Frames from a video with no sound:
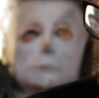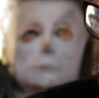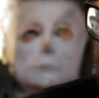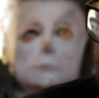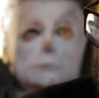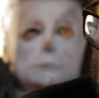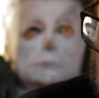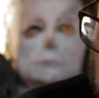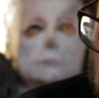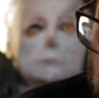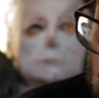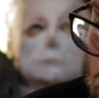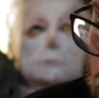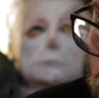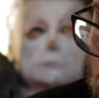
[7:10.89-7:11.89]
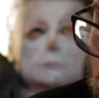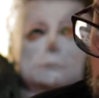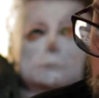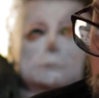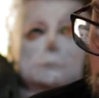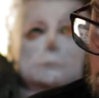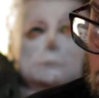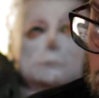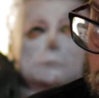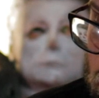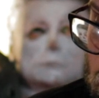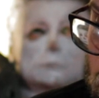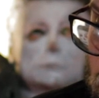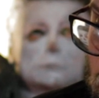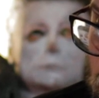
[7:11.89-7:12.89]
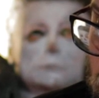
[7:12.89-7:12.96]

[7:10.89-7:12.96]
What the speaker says: (silent)